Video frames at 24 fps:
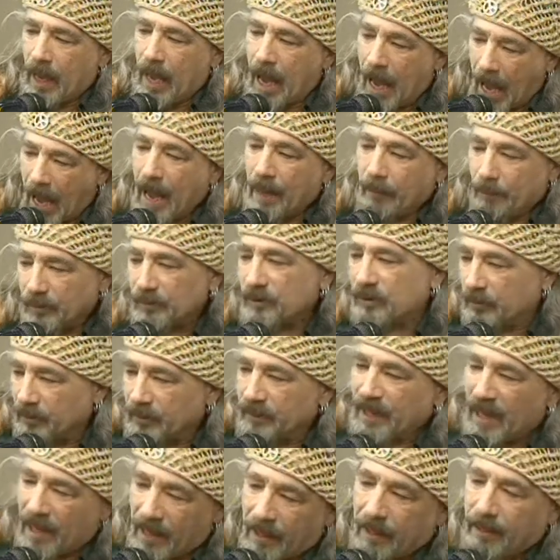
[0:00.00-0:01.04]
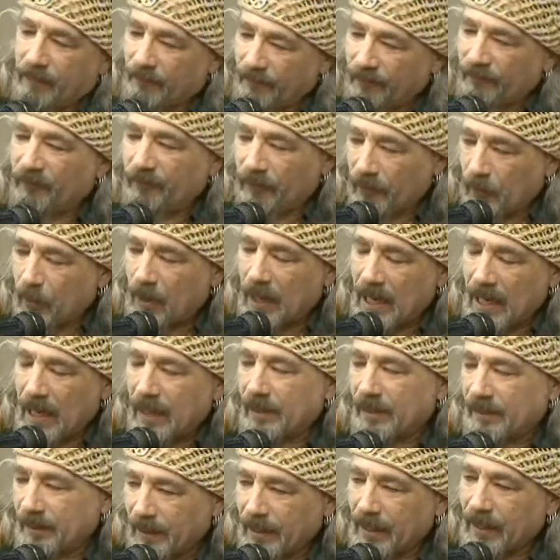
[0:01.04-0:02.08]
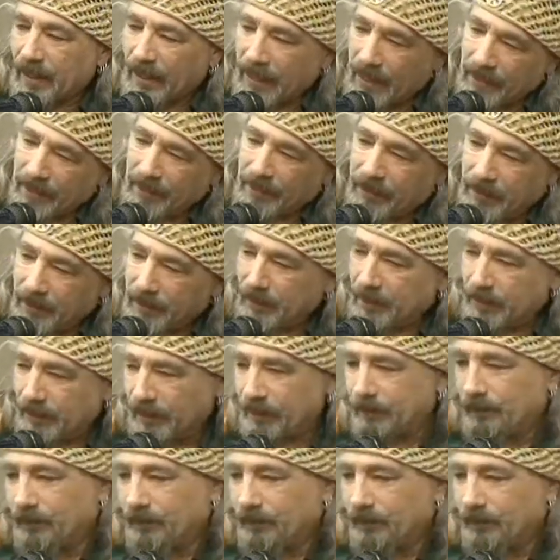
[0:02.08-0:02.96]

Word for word: I was doing that for a while, and then I kind of needed to